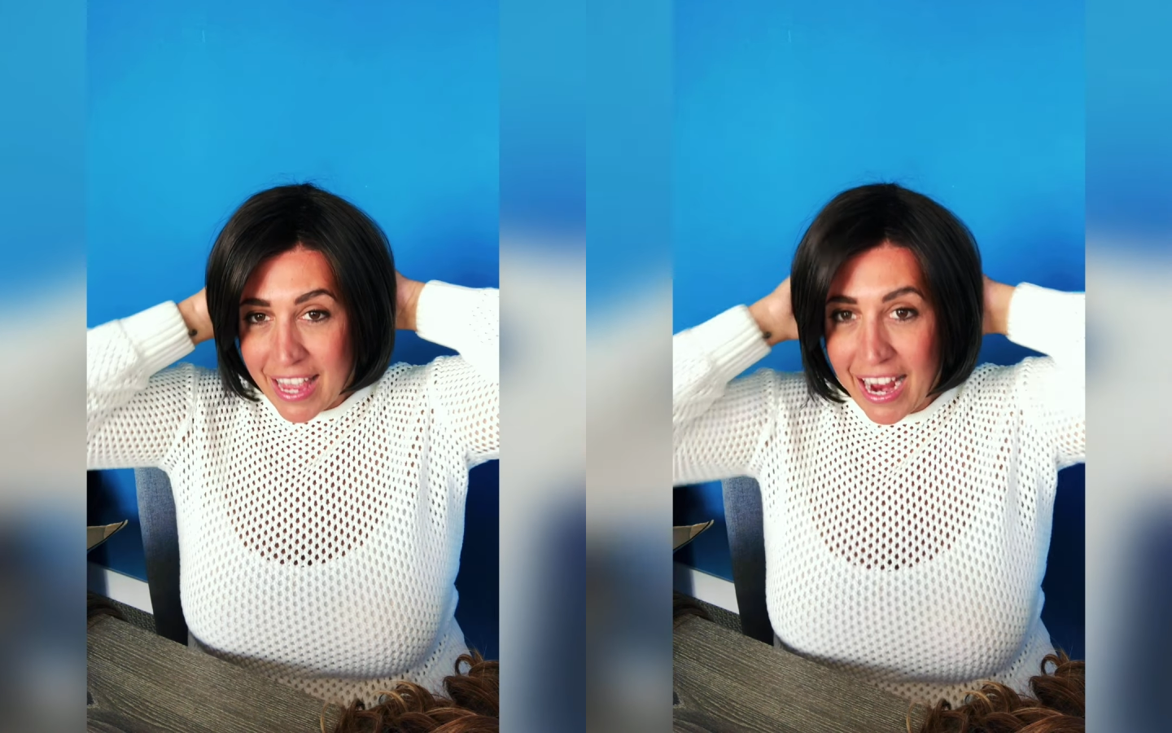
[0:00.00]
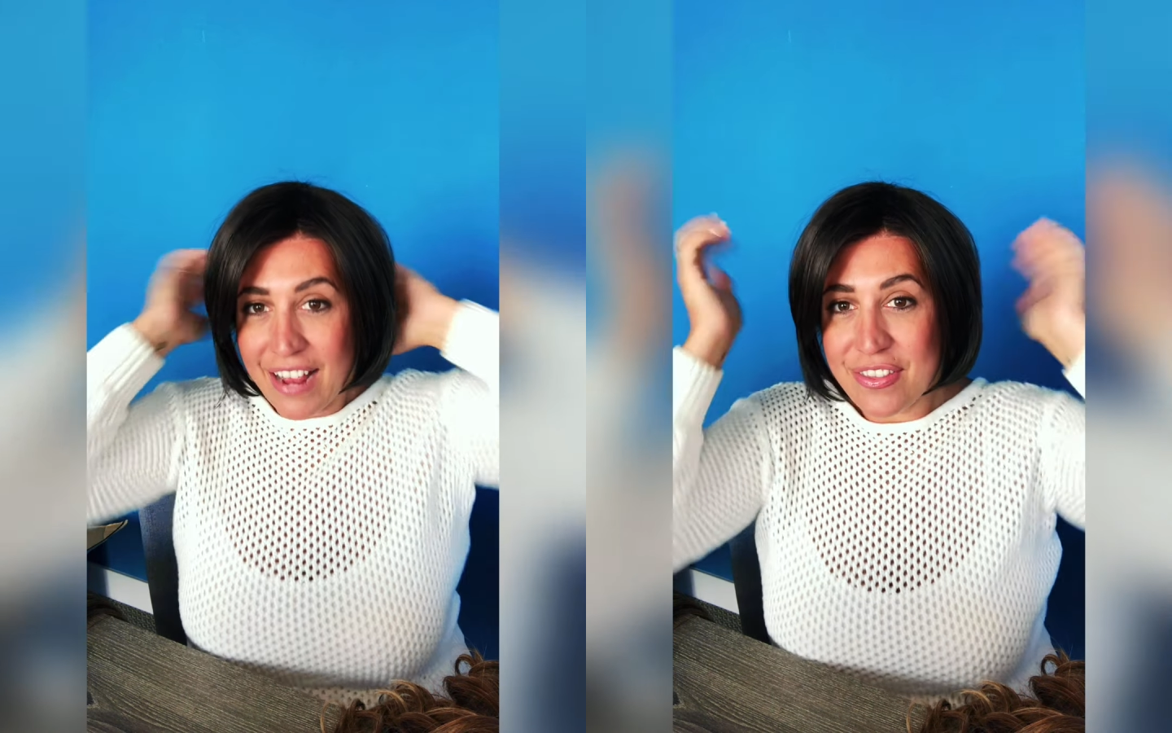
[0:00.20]

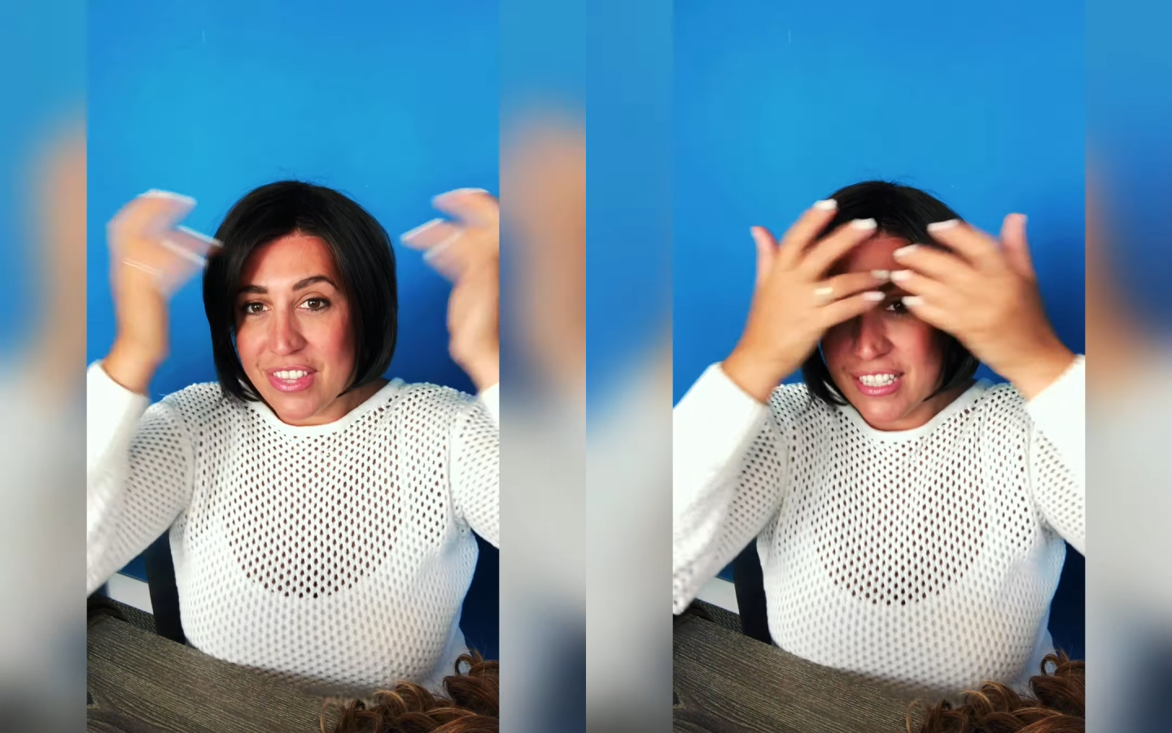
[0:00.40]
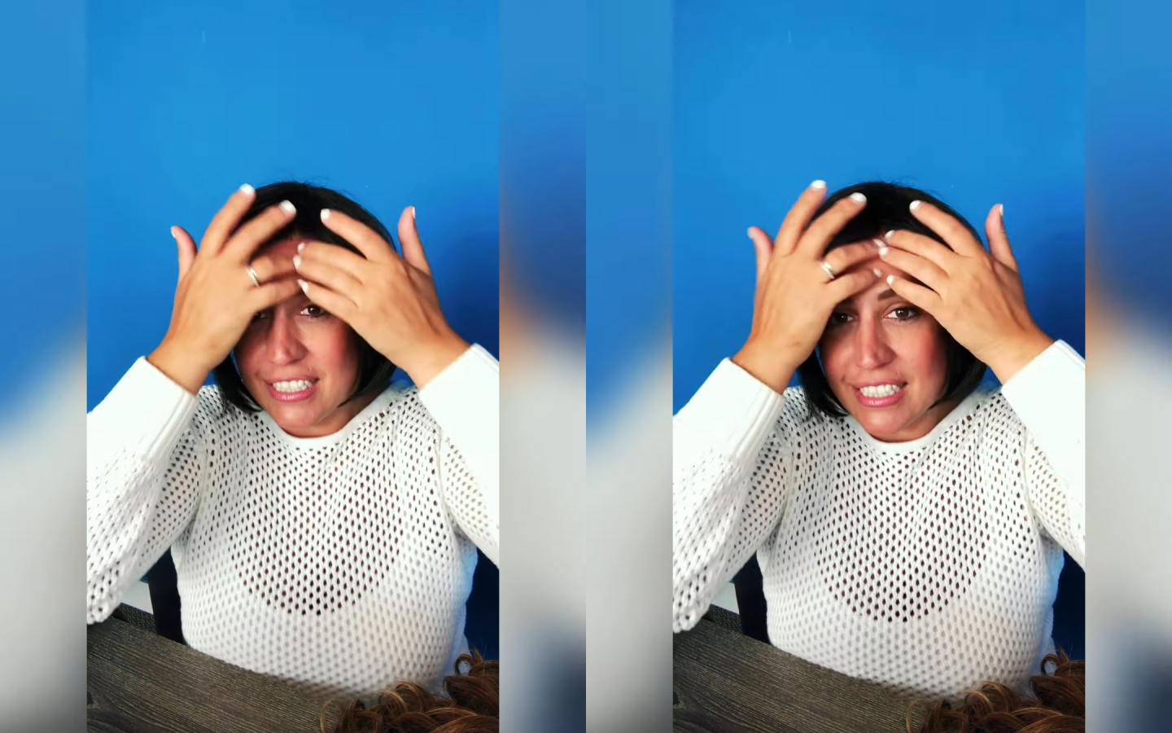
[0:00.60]
And
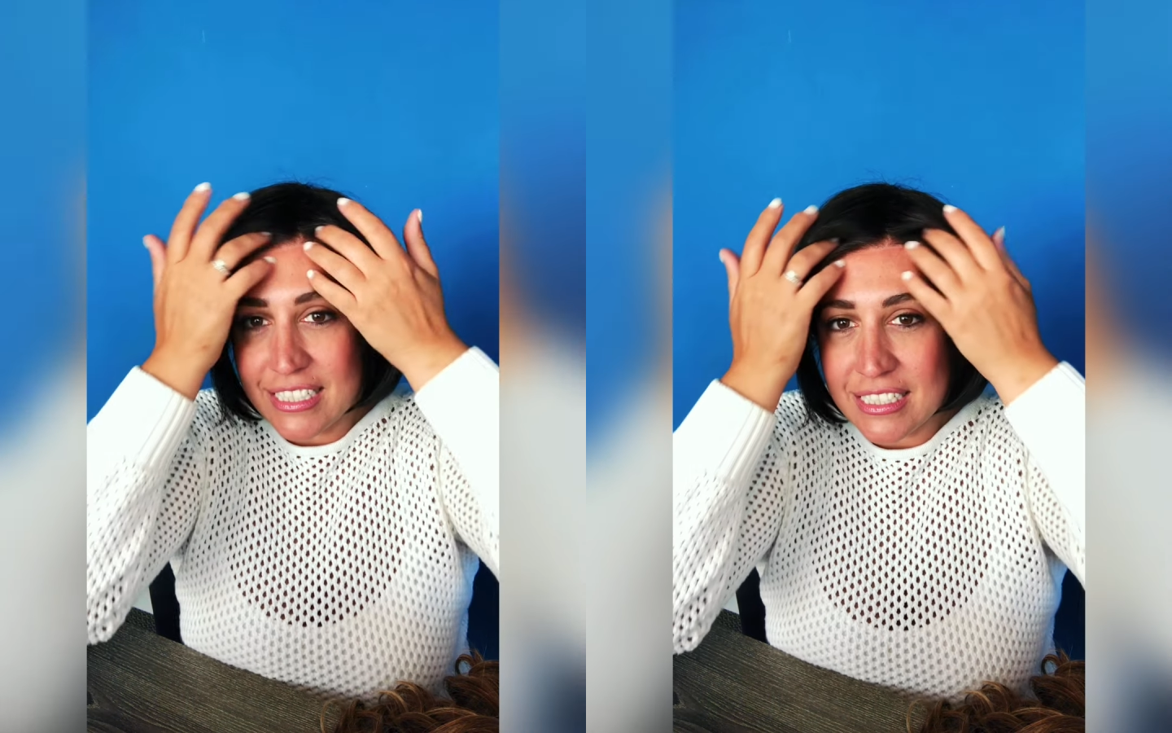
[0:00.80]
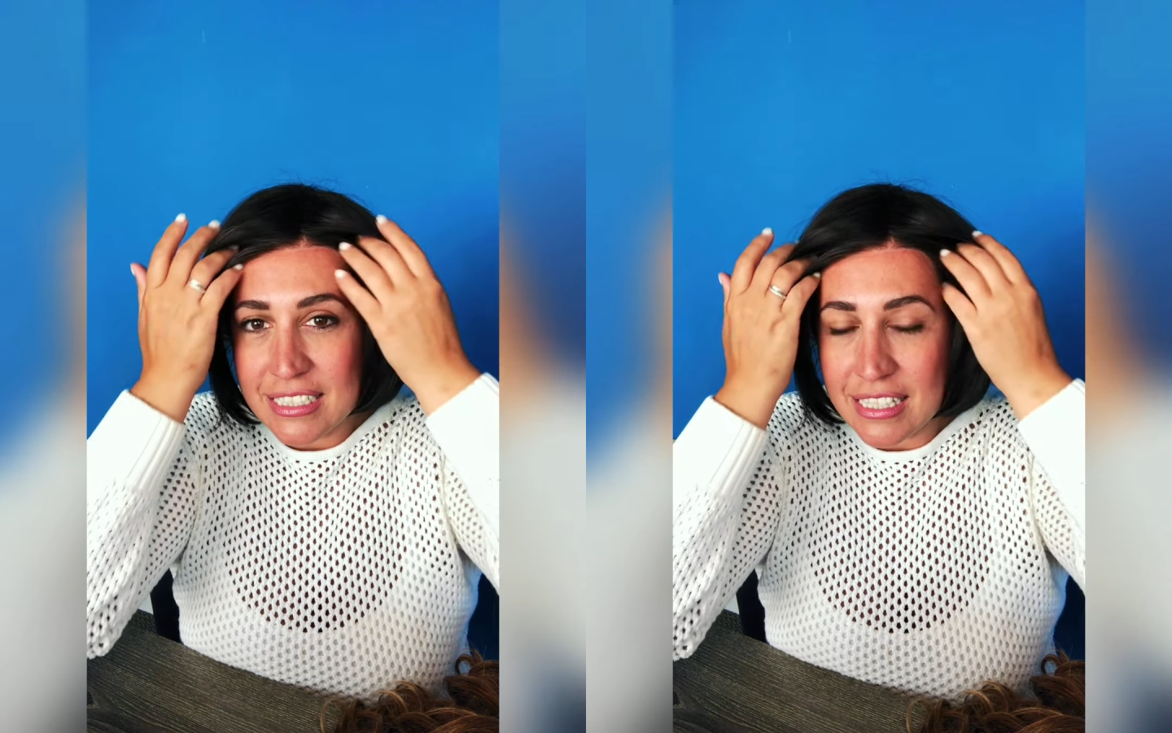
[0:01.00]
this
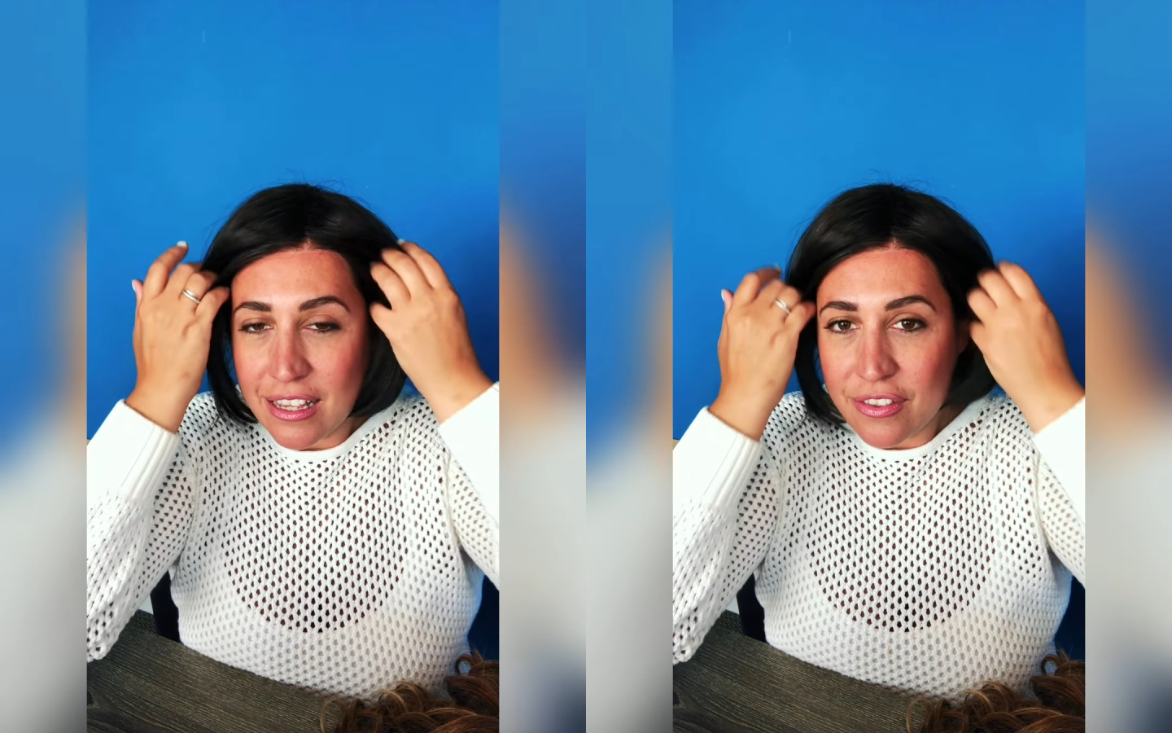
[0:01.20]
is